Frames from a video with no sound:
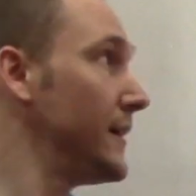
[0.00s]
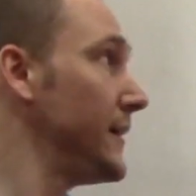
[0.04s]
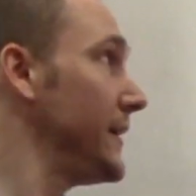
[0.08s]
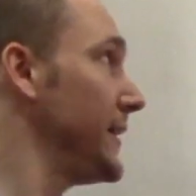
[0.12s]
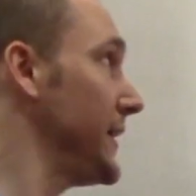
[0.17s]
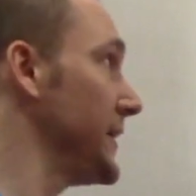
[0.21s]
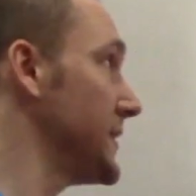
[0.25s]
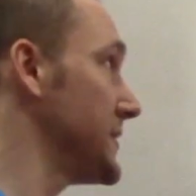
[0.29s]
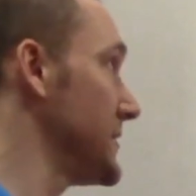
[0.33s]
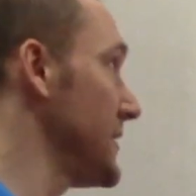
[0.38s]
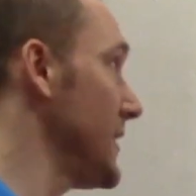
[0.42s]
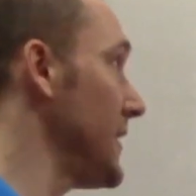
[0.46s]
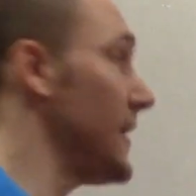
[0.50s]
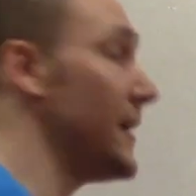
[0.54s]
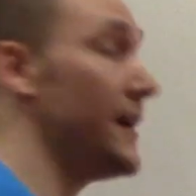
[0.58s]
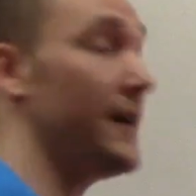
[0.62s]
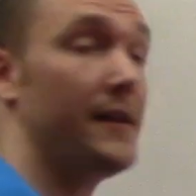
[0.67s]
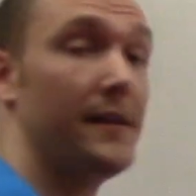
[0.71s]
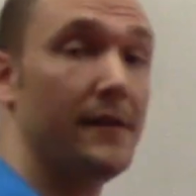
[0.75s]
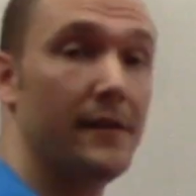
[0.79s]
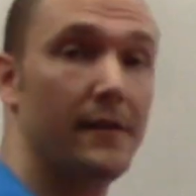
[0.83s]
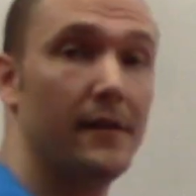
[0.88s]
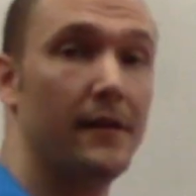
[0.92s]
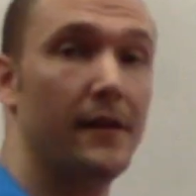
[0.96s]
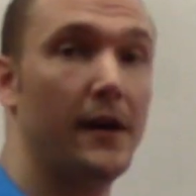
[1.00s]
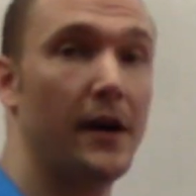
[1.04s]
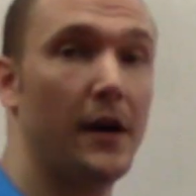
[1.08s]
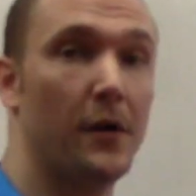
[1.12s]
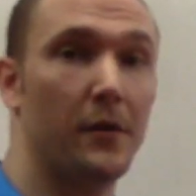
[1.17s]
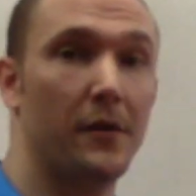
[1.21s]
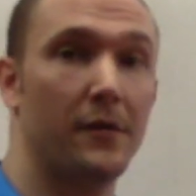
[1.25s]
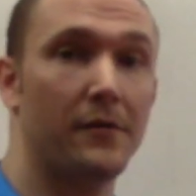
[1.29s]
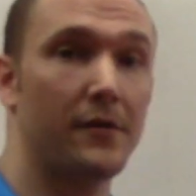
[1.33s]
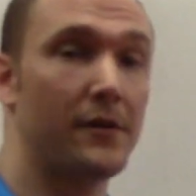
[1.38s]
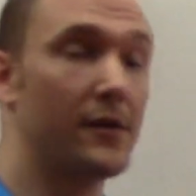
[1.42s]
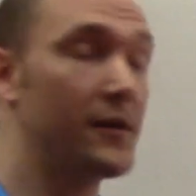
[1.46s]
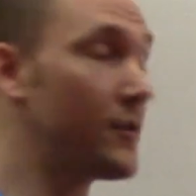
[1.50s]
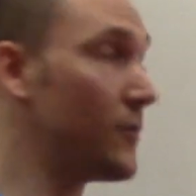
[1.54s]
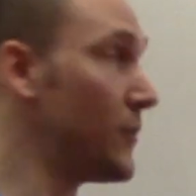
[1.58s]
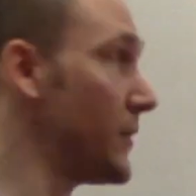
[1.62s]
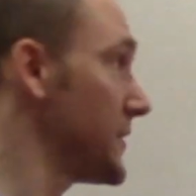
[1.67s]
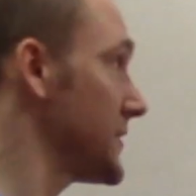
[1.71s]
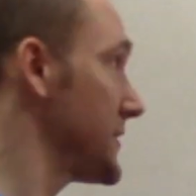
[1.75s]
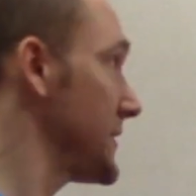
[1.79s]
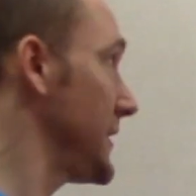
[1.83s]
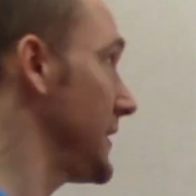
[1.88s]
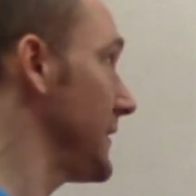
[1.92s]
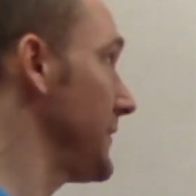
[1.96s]
It is not, however,
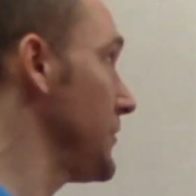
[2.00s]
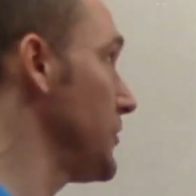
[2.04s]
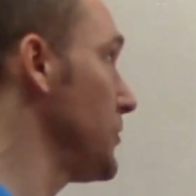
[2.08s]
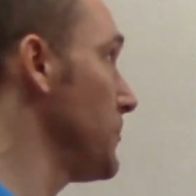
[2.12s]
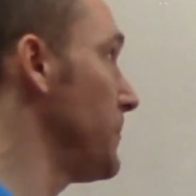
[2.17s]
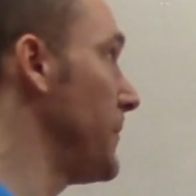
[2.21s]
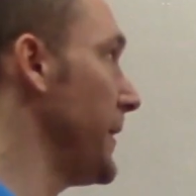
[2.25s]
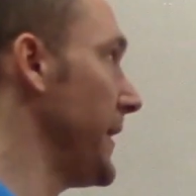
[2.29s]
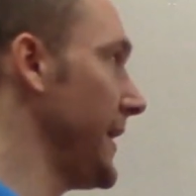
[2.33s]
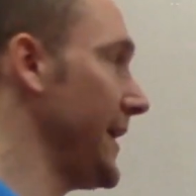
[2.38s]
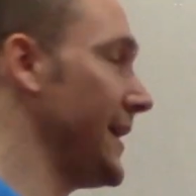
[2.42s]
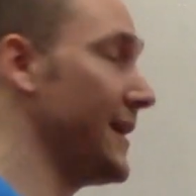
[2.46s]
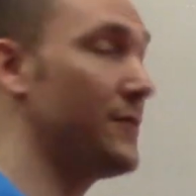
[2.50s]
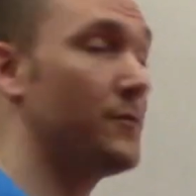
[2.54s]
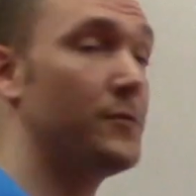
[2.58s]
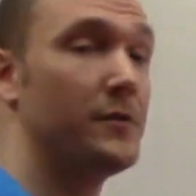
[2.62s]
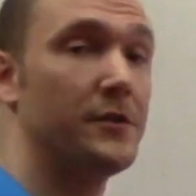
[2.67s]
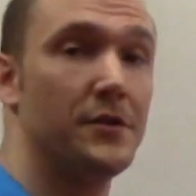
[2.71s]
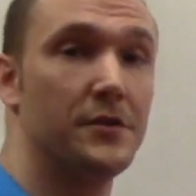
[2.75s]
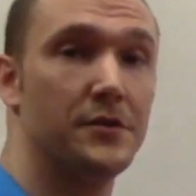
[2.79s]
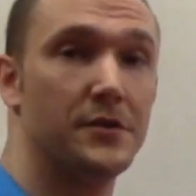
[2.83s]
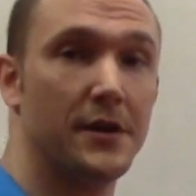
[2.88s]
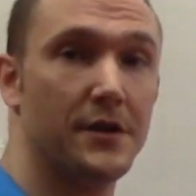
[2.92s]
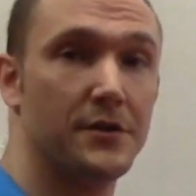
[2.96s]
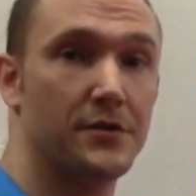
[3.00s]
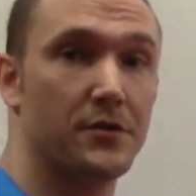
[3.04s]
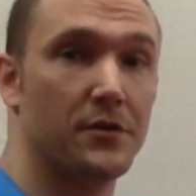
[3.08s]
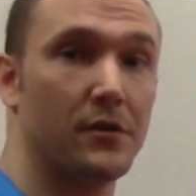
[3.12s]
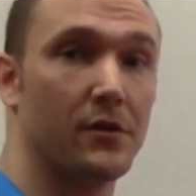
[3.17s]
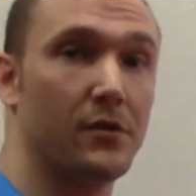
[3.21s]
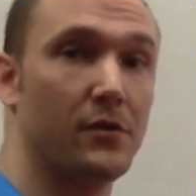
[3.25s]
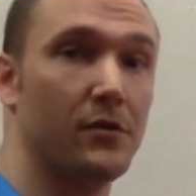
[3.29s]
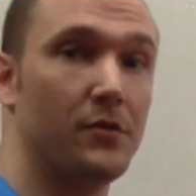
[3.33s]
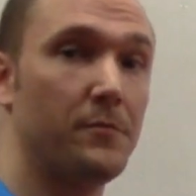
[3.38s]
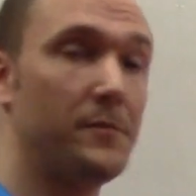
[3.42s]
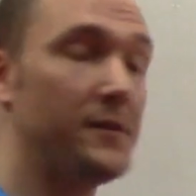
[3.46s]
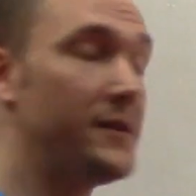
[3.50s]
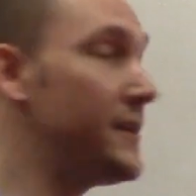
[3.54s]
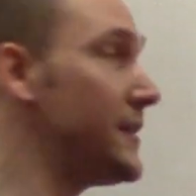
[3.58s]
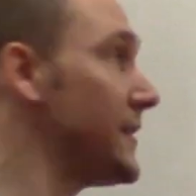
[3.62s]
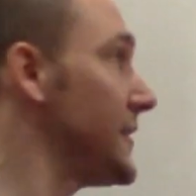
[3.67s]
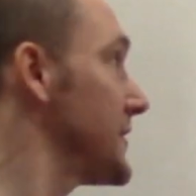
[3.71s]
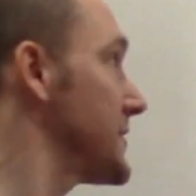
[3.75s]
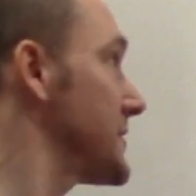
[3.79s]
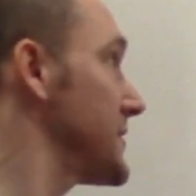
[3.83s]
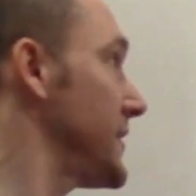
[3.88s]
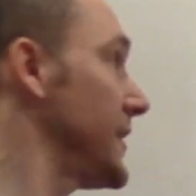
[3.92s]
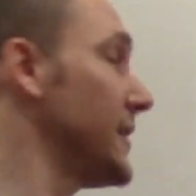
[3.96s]
going to give you pain when you touch your glute
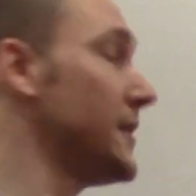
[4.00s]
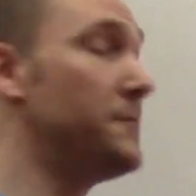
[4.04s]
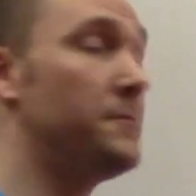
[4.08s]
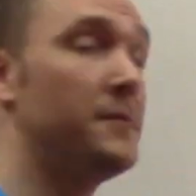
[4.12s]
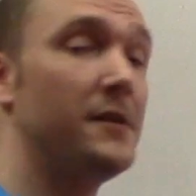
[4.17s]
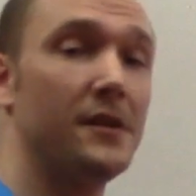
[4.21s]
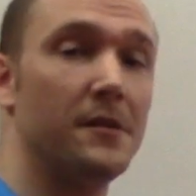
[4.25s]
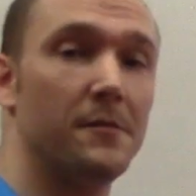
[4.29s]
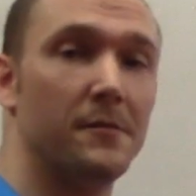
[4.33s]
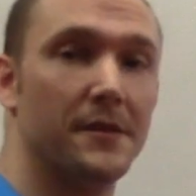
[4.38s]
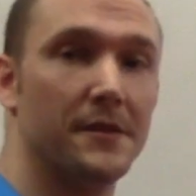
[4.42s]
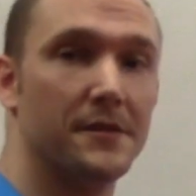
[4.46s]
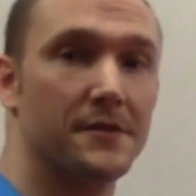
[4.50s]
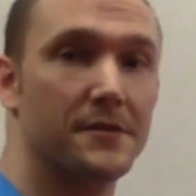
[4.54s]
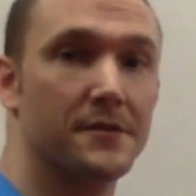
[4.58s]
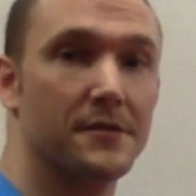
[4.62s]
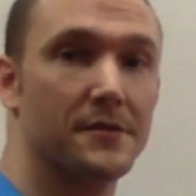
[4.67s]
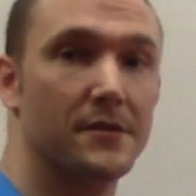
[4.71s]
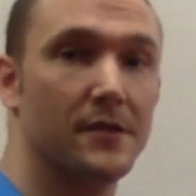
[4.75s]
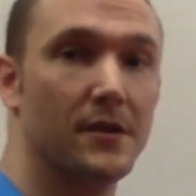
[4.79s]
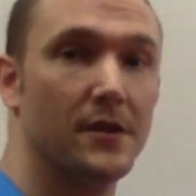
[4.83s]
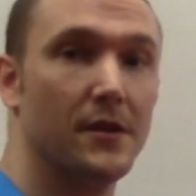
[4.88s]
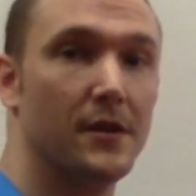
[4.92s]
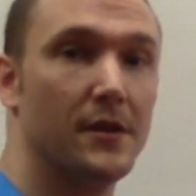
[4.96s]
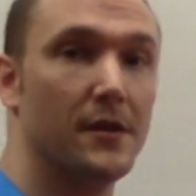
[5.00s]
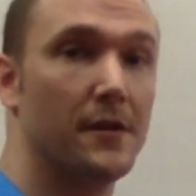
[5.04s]
medius and minimus.